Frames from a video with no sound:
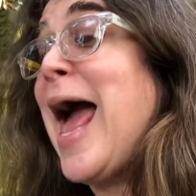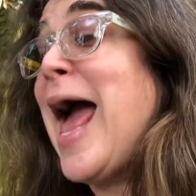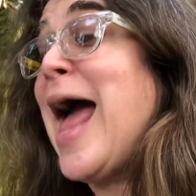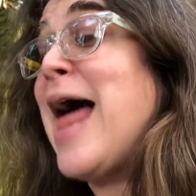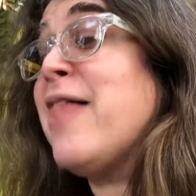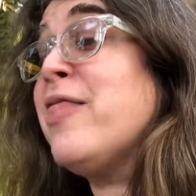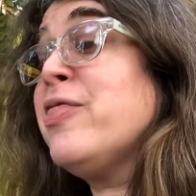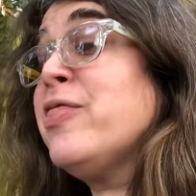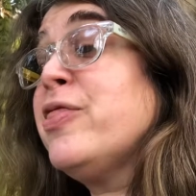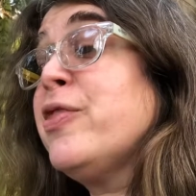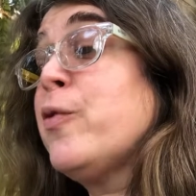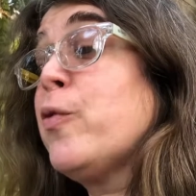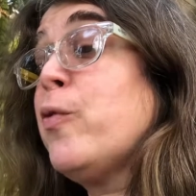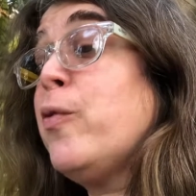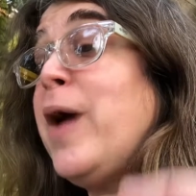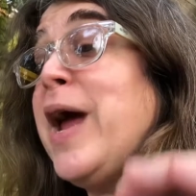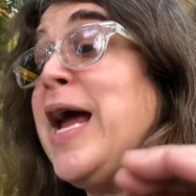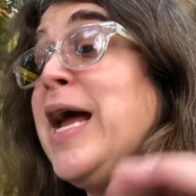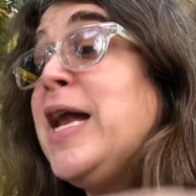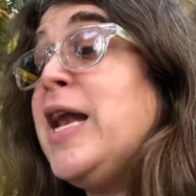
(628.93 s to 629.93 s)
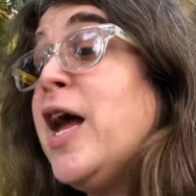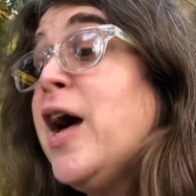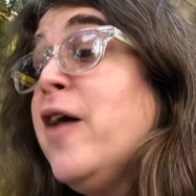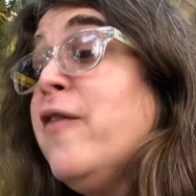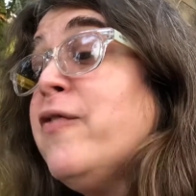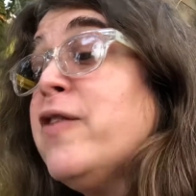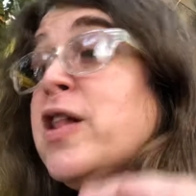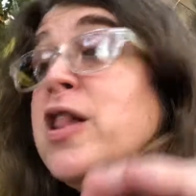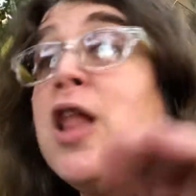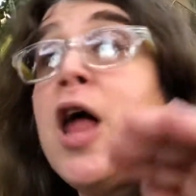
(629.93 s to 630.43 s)
and the rate
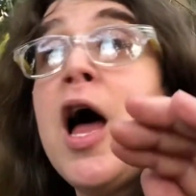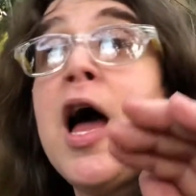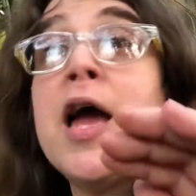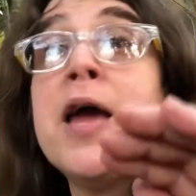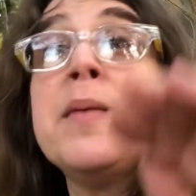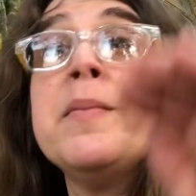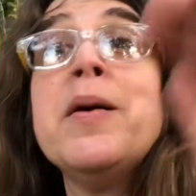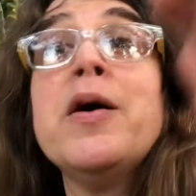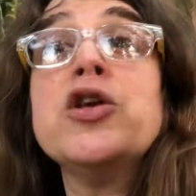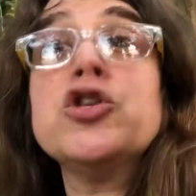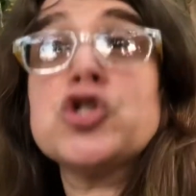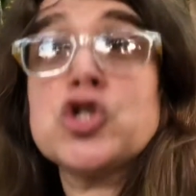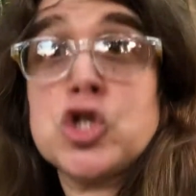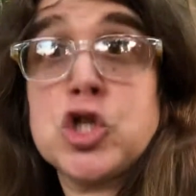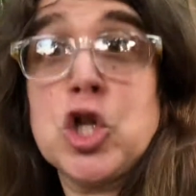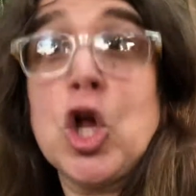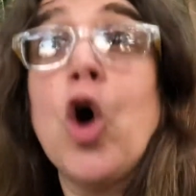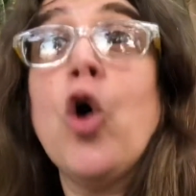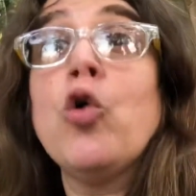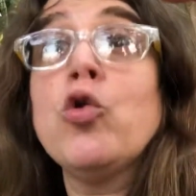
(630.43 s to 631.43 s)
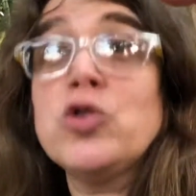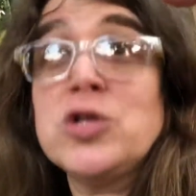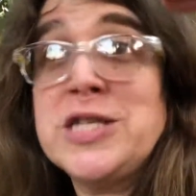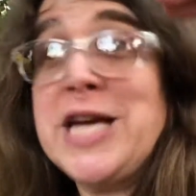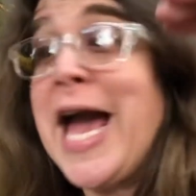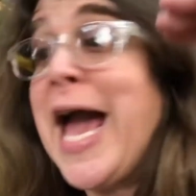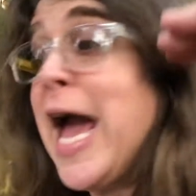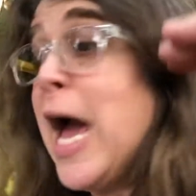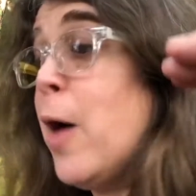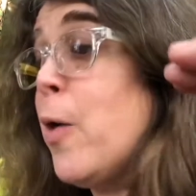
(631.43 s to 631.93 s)
of climb slowed
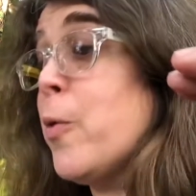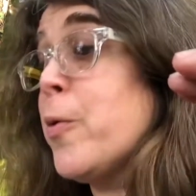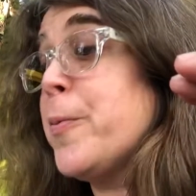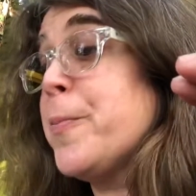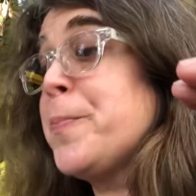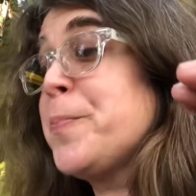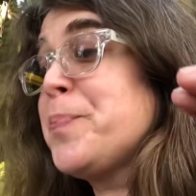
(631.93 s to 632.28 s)
down.